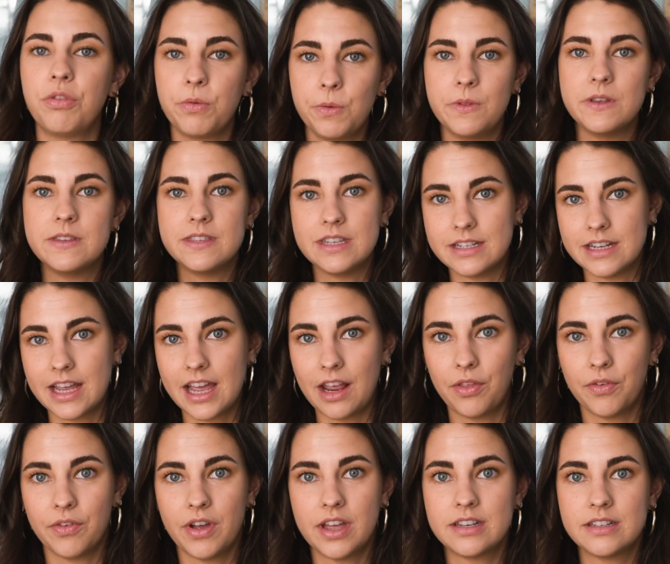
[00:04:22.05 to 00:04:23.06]
through this
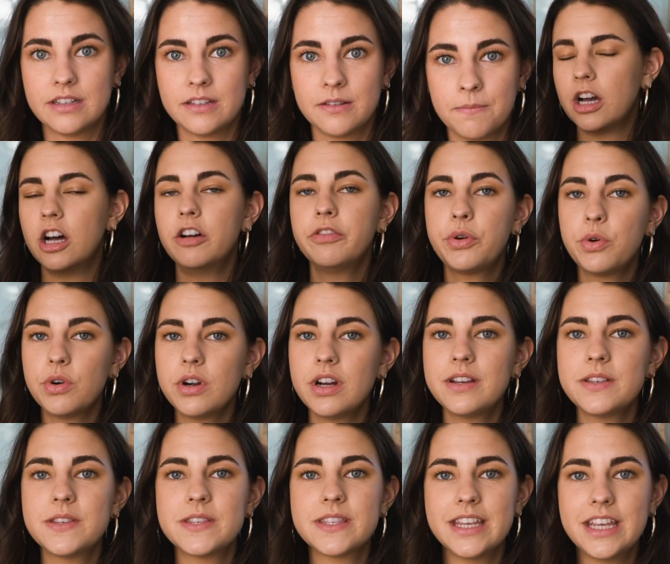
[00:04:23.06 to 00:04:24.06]
index fund. Of
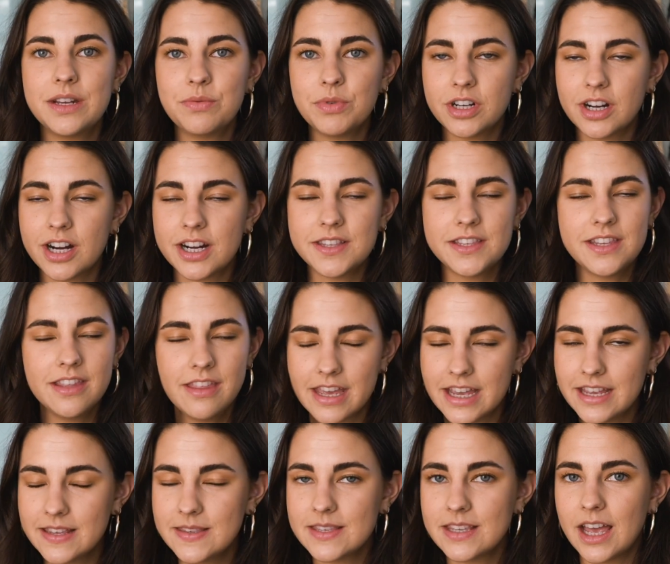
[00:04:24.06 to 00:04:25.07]
course, in regards to
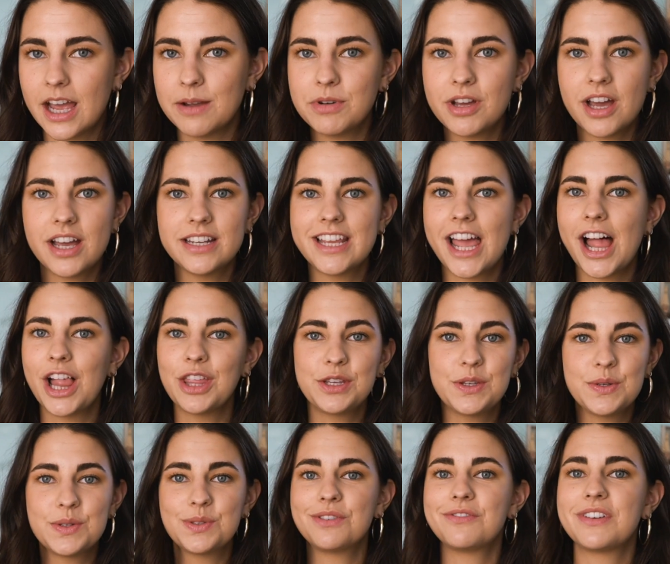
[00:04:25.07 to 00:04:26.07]
this, I'm not telling
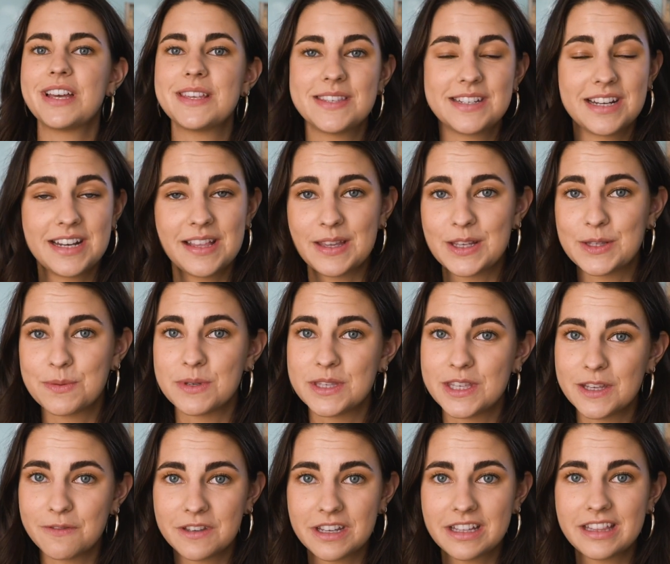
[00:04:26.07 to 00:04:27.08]
you to invest in anything
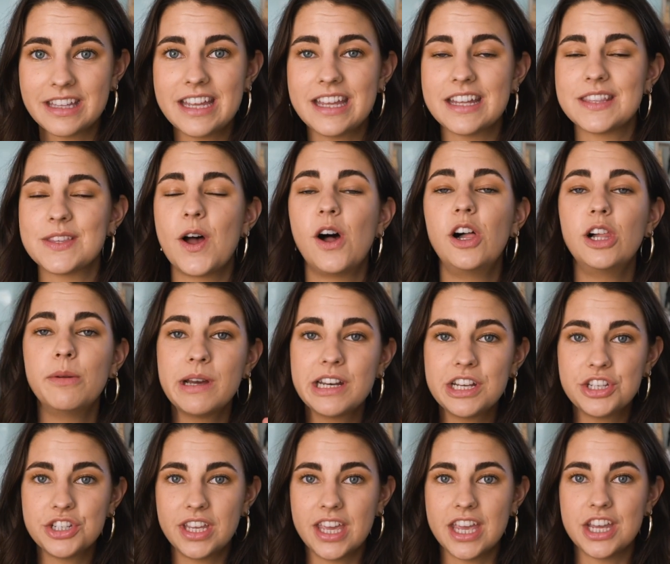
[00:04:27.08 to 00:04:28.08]
specifically. It's all about
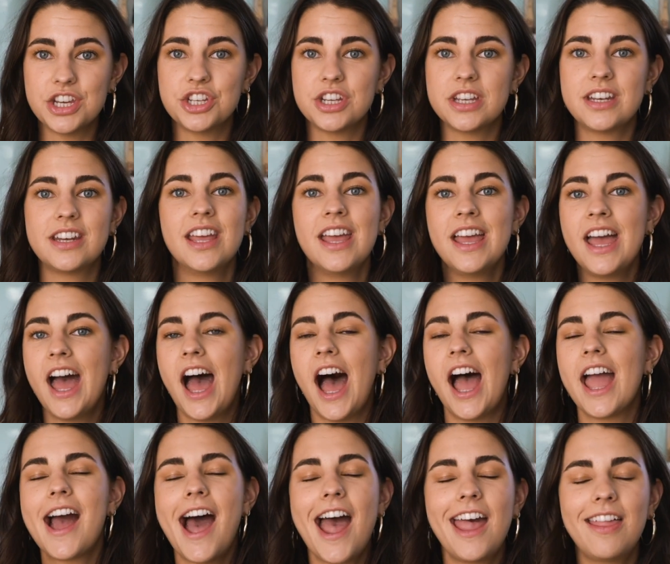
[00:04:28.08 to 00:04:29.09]
education.
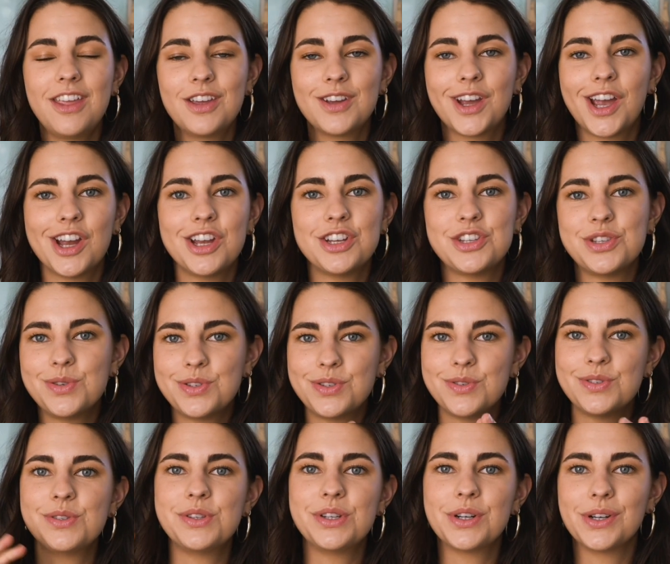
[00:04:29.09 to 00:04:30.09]
I highly encourage you
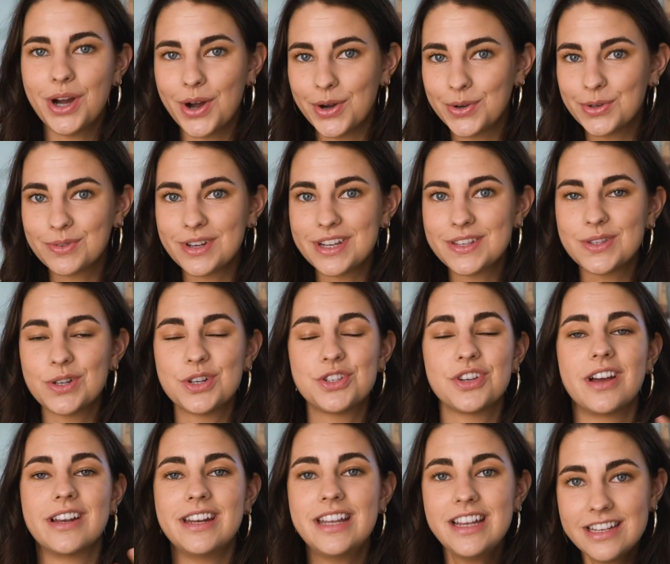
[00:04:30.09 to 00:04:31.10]
to do your own
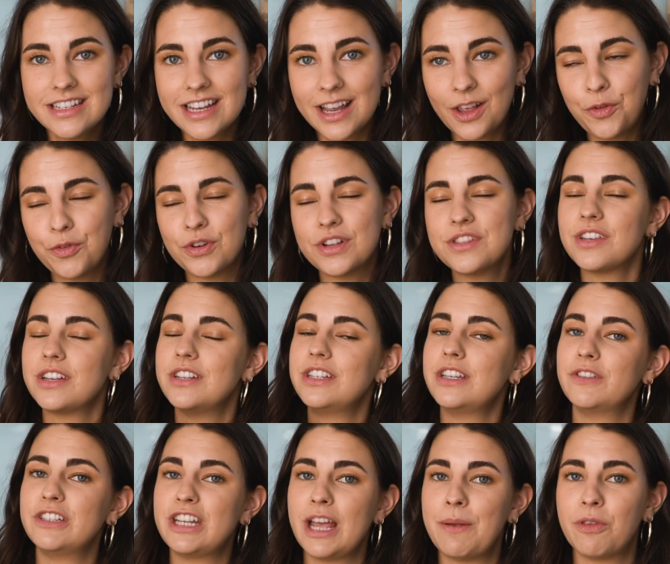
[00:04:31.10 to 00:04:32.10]
research on index funds, on
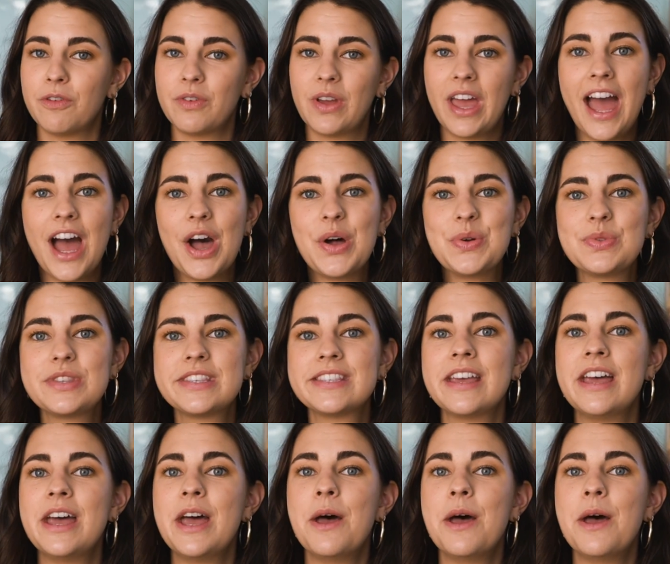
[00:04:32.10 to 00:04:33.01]
different types of accounts,